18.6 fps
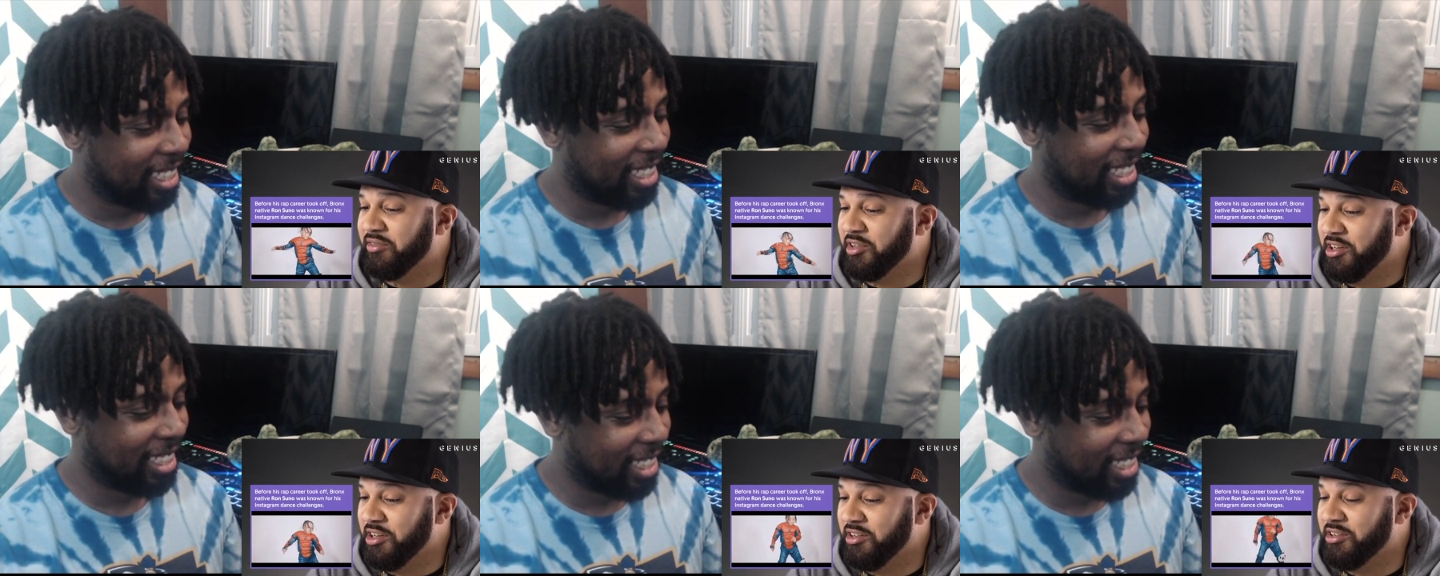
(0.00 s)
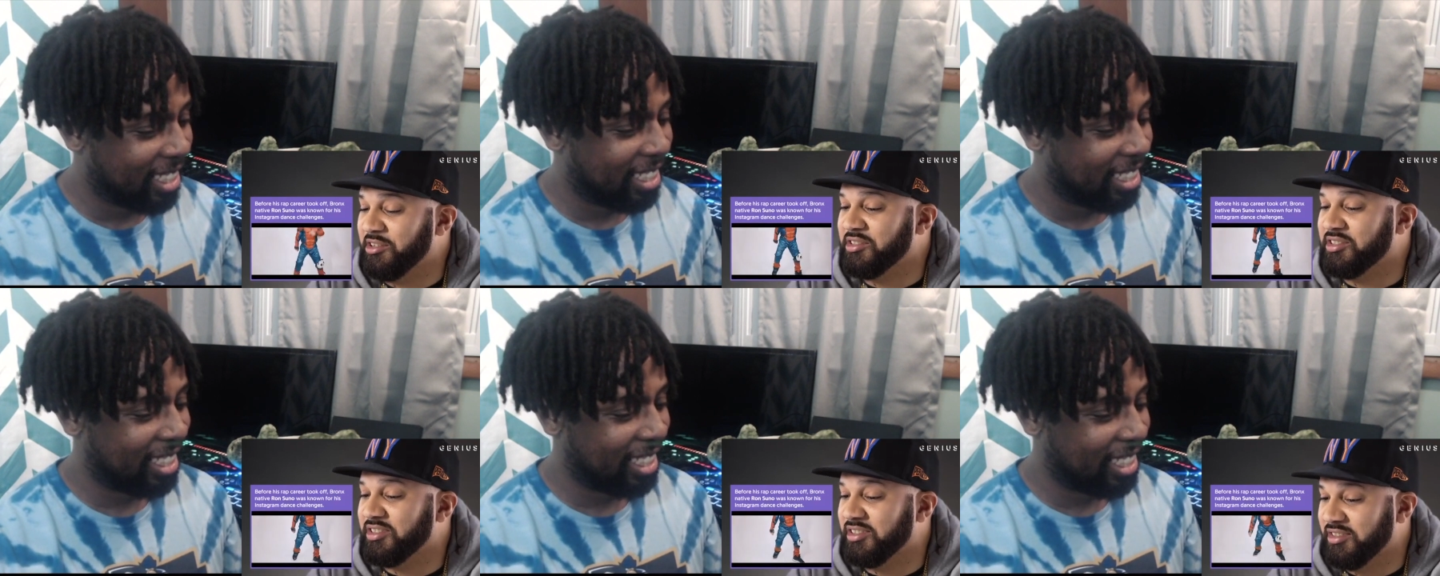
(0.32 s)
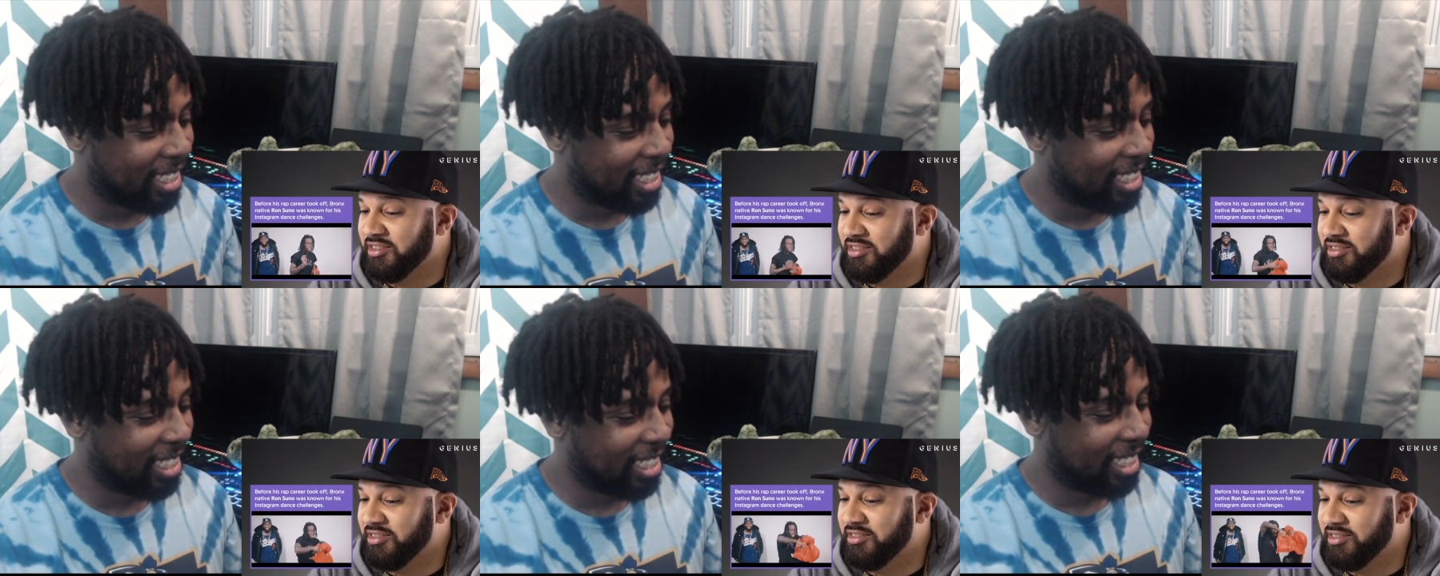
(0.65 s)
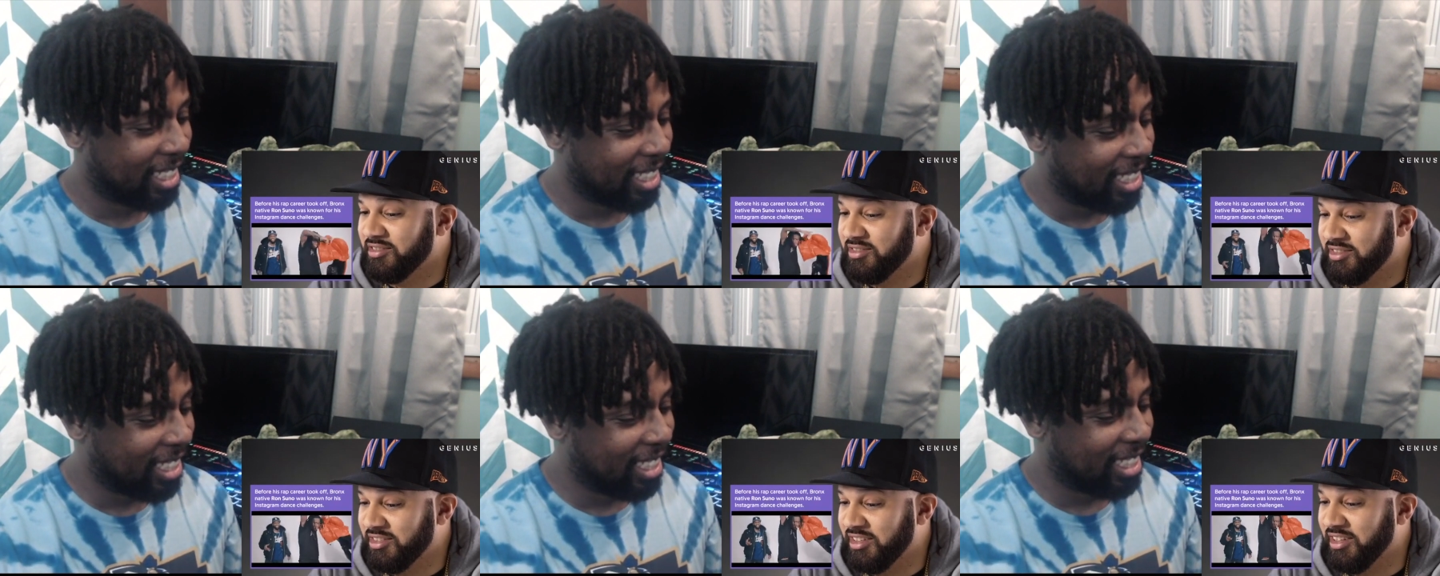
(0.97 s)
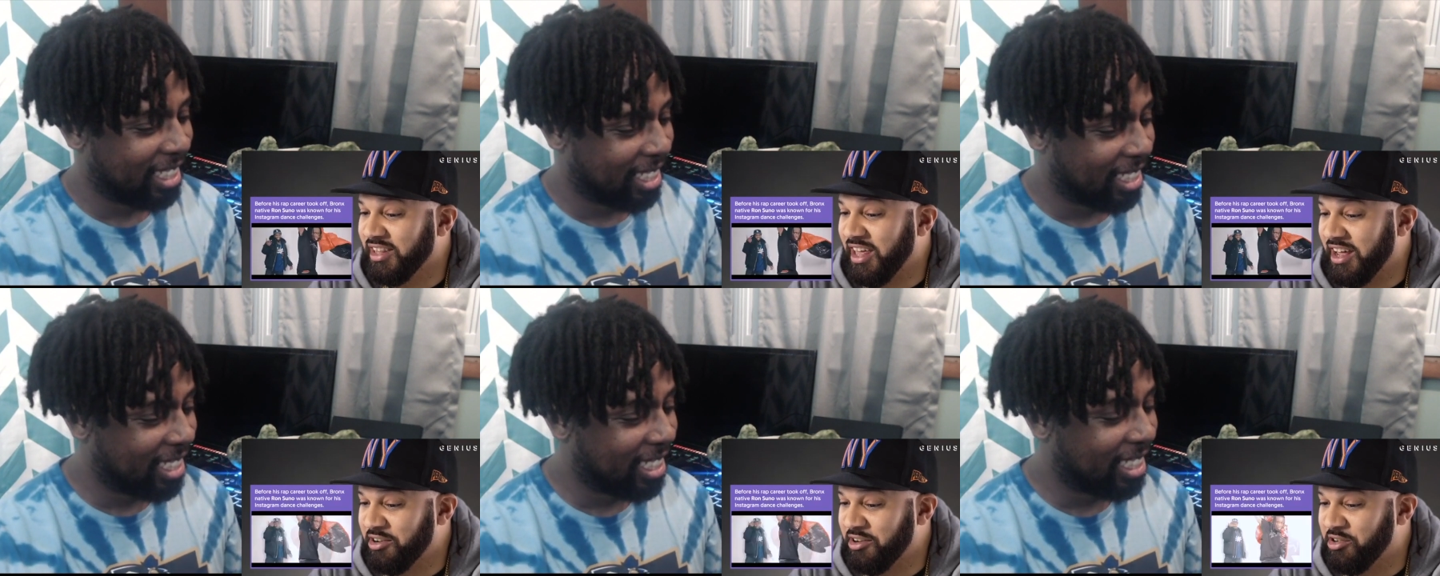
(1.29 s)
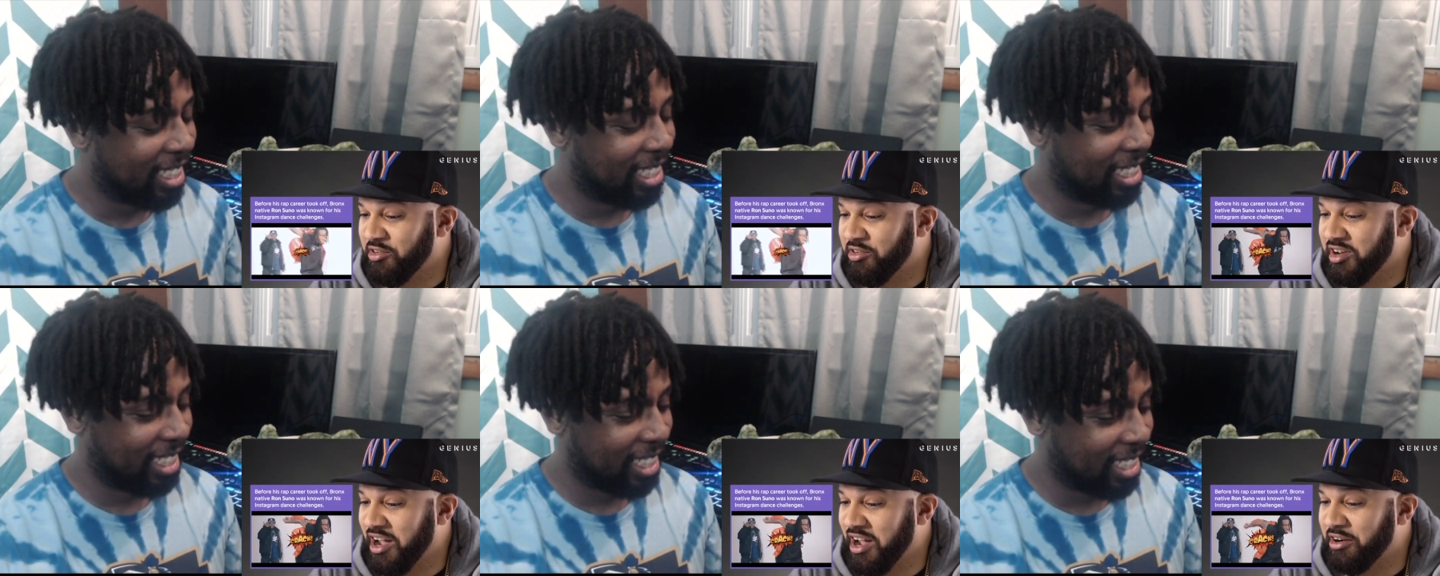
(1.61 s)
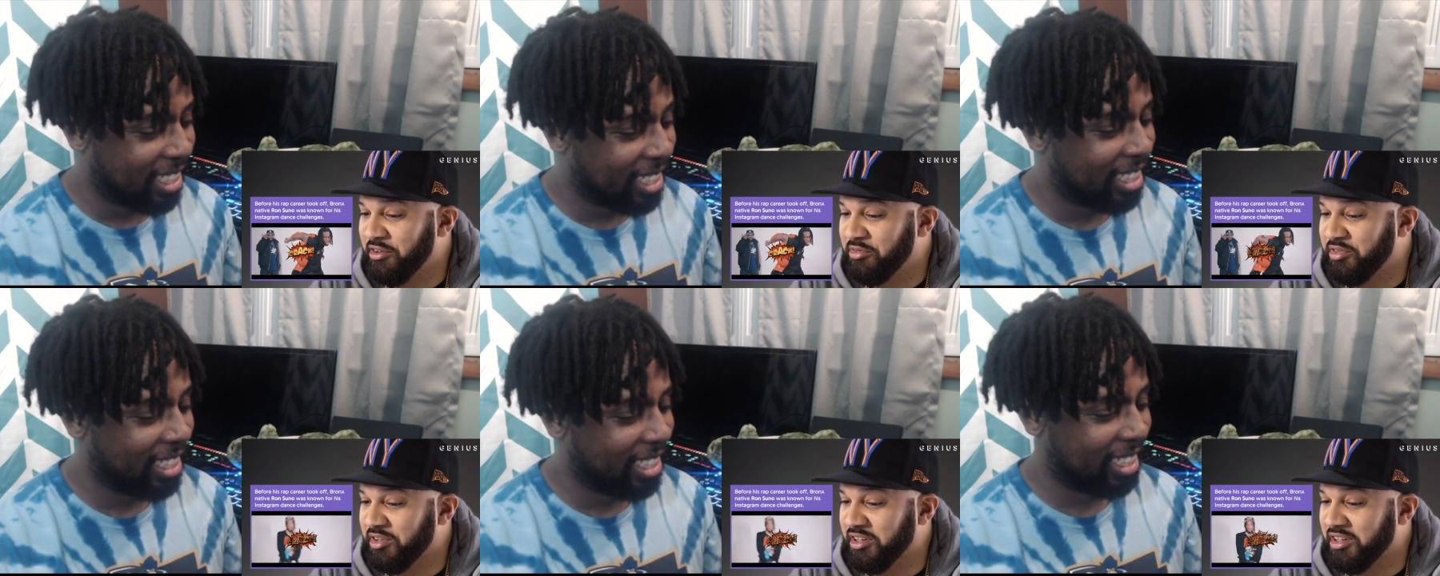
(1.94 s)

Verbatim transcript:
Speaker 1: in videos, a lot of choreography